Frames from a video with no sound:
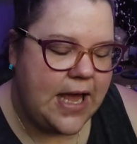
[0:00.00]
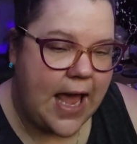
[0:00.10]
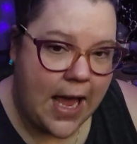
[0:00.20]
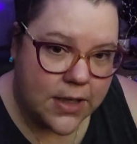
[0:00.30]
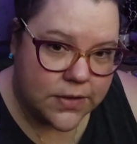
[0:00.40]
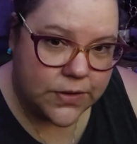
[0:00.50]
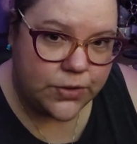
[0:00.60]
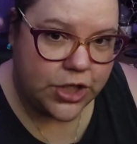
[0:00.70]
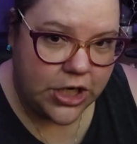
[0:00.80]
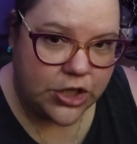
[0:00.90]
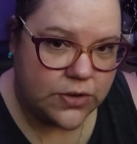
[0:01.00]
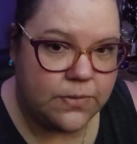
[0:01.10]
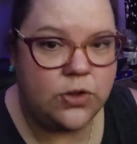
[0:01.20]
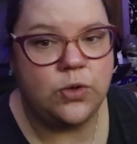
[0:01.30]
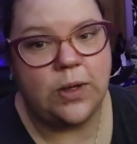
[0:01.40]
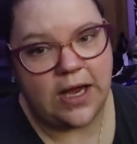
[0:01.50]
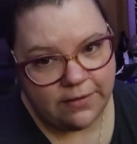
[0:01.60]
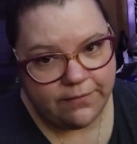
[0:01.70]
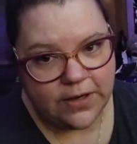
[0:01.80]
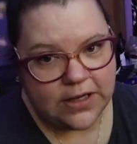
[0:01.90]
as you change them, you do
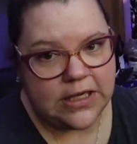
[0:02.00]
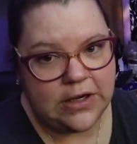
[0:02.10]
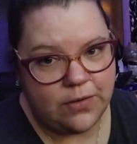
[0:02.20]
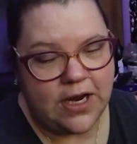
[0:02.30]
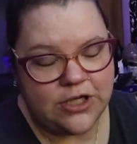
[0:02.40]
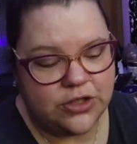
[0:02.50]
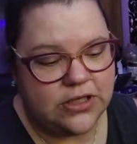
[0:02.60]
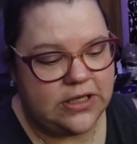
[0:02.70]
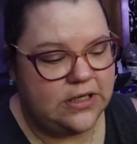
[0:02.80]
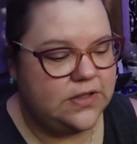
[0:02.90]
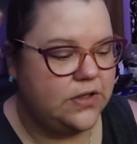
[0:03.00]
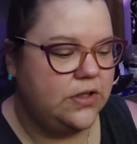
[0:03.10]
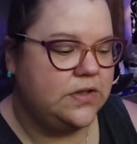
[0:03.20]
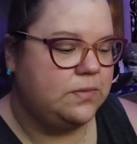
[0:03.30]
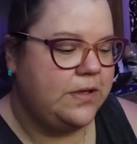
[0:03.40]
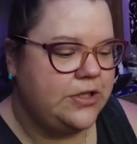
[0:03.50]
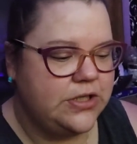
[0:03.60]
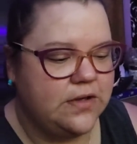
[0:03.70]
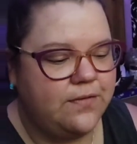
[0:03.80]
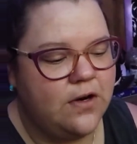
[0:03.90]
everything gradually. So you'll switch to
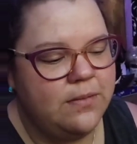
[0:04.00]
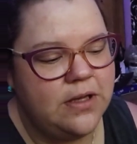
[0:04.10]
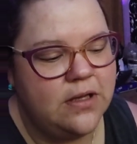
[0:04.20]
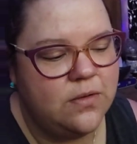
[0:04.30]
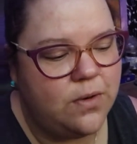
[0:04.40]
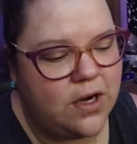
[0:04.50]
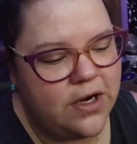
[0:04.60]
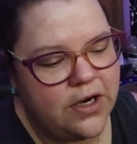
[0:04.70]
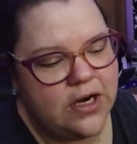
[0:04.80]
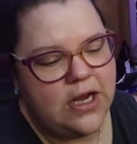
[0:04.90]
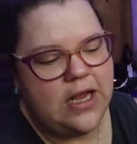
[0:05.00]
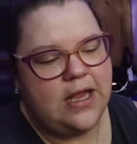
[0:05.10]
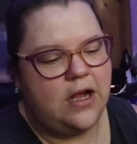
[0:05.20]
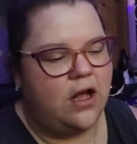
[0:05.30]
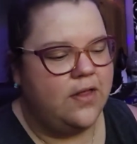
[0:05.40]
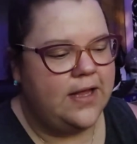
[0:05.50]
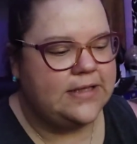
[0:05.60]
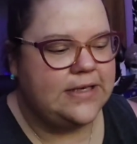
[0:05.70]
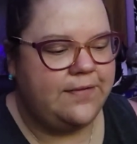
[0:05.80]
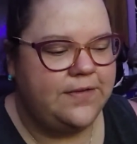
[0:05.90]
the formula, the water, all that
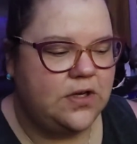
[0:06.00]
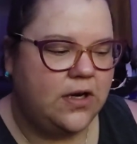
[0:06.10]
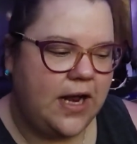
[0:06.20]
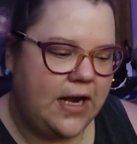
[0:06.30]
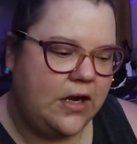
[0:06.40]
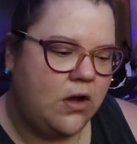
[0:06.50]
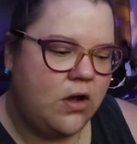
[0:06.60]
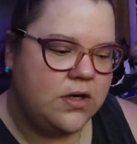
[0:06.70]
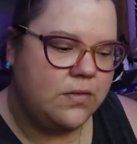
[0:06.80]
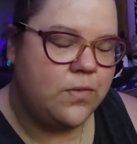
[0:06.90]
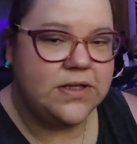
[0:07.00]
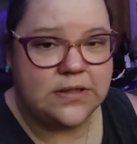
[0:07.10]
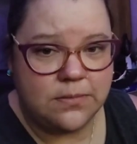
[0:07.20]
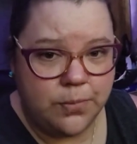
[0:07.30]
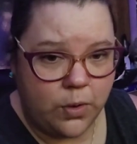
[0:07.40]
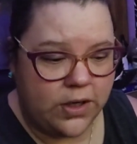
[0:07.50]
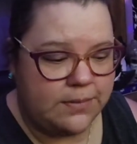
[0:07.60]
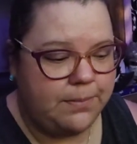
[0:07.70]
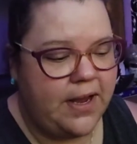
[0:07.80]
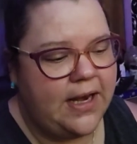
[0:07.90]
stuff, start adding on and what's
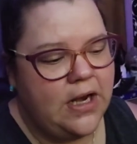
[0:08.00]
important. But